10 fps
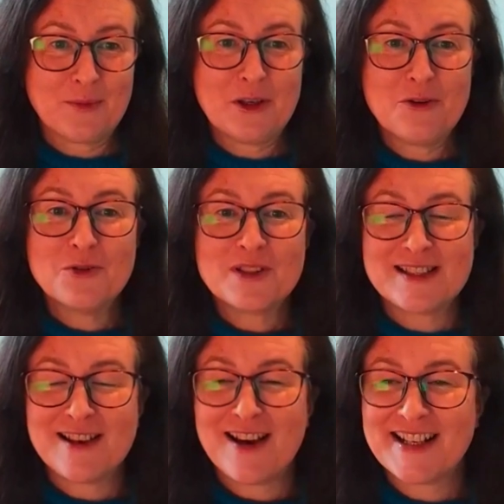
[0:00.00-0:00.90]
We all
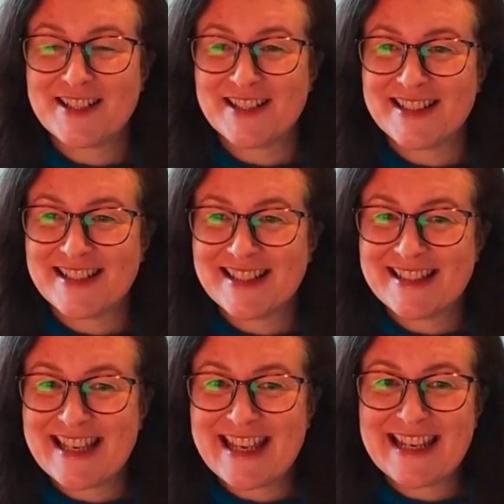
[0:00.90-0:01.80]
desire to
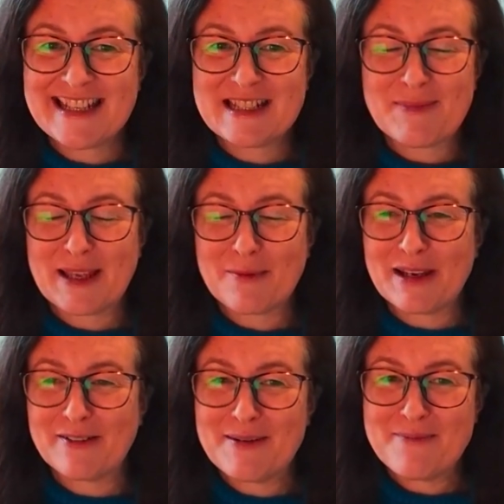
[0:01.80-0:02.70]
succeed, to make a
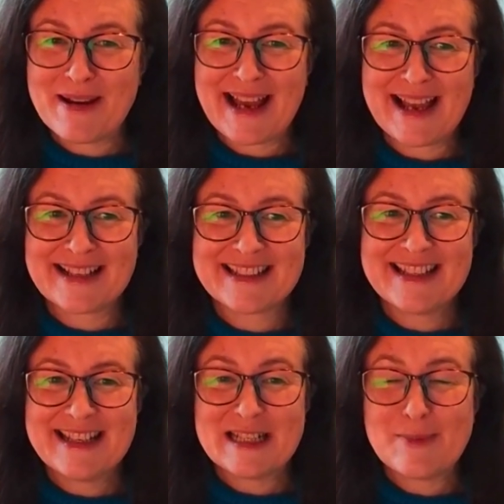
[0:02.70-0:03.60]
bigger impact,
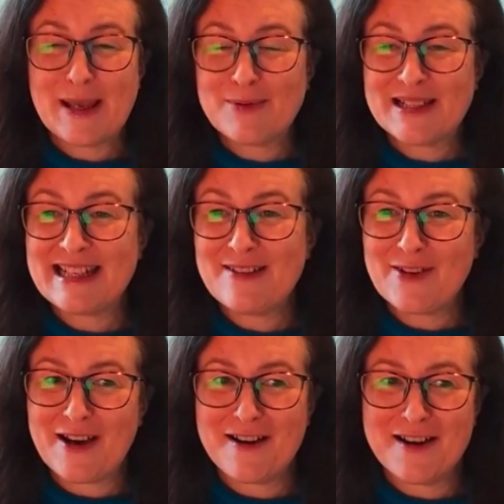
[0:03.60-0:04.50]
to be able to live
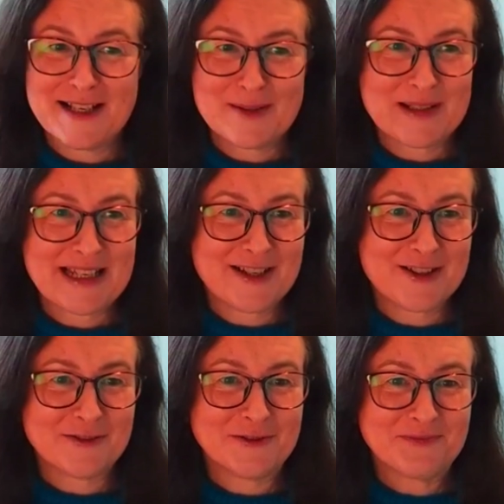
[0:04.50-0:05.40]
at our highest
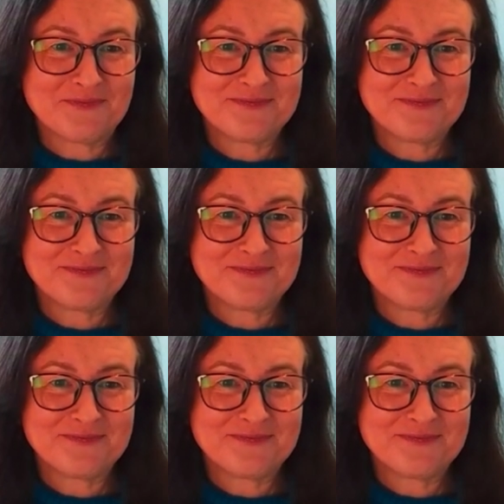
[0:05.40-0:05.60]
potential.